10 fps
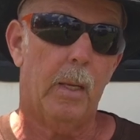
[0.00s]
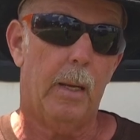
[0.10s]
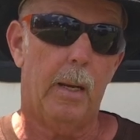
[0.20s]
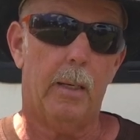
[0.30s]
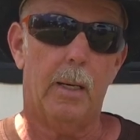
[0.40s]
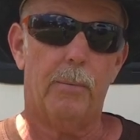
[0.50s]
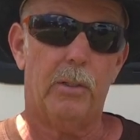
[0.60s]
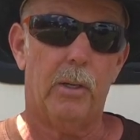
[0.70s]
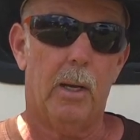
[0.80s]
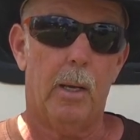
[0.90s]
and every
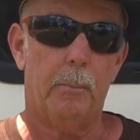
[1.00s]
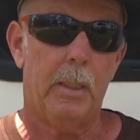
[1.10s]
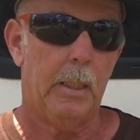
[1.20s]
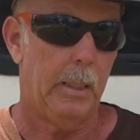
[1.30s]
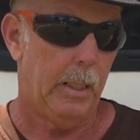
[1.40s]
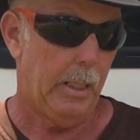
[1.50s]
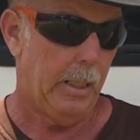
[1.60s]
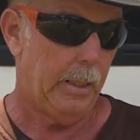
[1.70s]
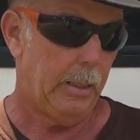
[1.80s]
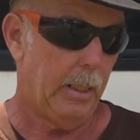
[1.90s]
time.
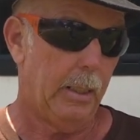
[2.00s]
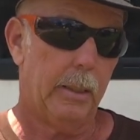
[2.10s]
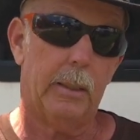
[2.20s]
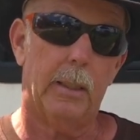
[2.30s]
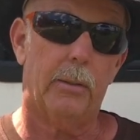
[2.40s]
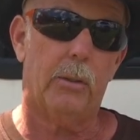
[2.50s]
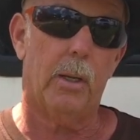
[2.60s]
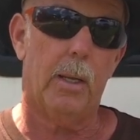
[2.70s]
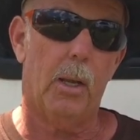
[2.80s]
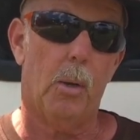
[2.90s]
And that's
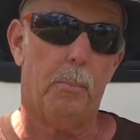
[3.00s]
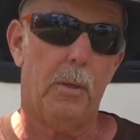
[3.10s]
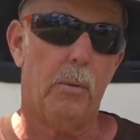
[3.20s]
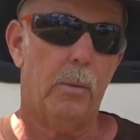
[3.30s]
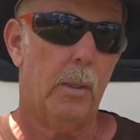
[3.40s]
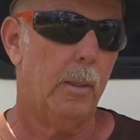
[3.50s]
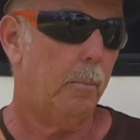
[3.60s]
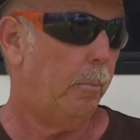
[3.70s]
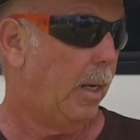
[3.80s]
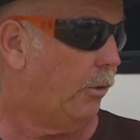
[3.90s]
going to help you
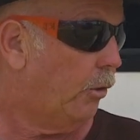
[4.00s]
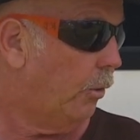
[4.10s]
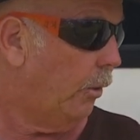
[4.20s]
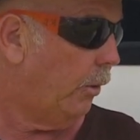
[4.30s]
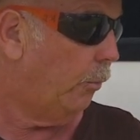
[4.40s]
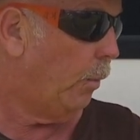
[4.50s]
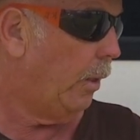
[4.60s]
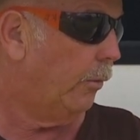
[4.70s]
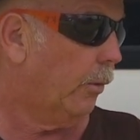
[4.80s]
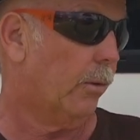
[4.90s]
make sure that these
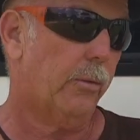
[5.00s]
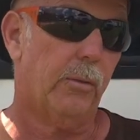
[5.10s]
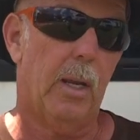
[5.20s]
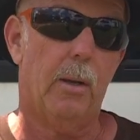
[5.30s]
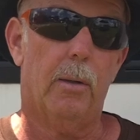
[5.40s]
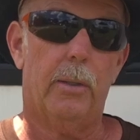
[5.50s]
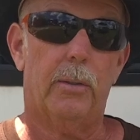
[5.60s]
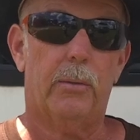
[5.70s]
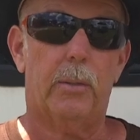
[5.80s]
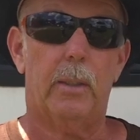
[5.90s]
wheels are going to stay on
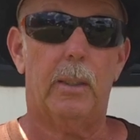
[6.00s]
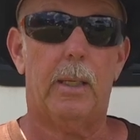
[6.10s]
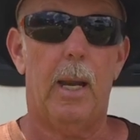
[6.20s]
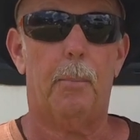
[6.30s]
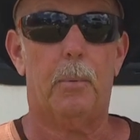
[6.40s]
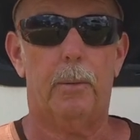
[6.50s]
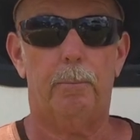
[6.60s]
this camper.